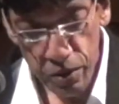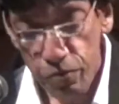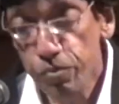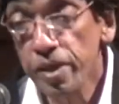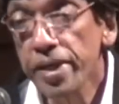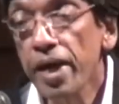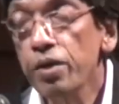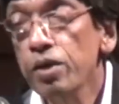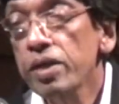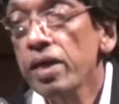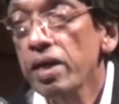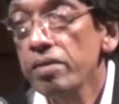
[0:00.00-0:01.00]
we cannot
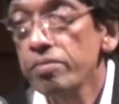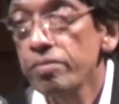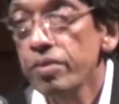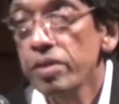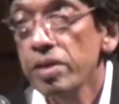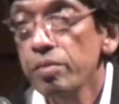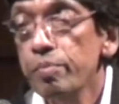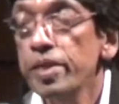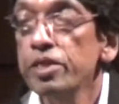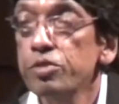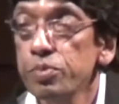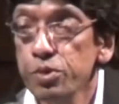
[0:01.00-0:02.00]
have
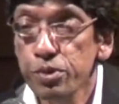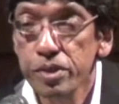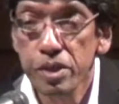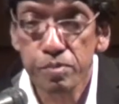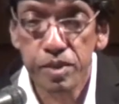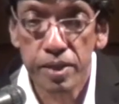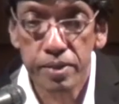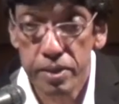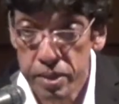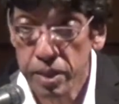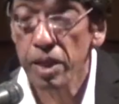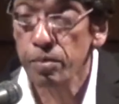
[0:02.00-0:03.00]
peace museums at
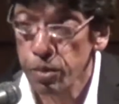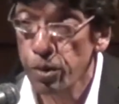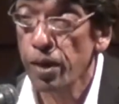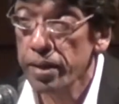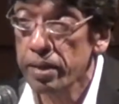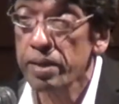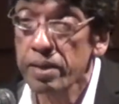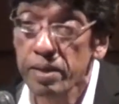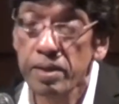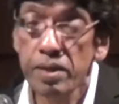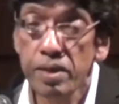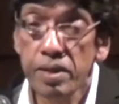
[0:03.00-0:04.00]
this time, though I think
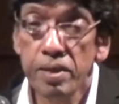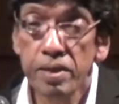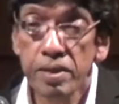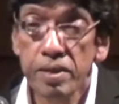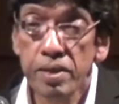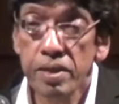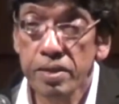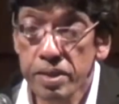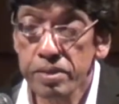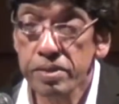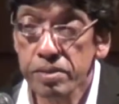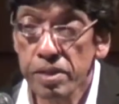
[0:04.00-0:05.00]
it
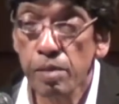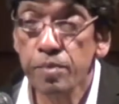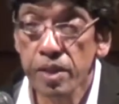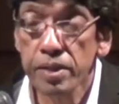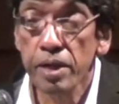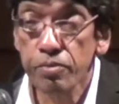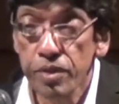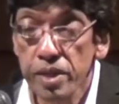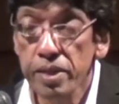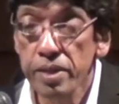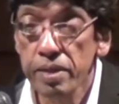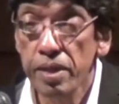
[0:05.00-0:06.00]
is something that we
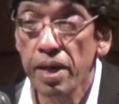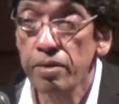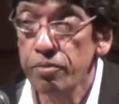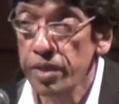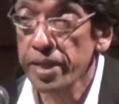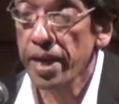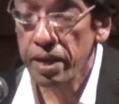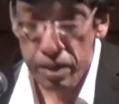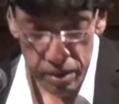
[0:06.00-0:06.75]
need and we can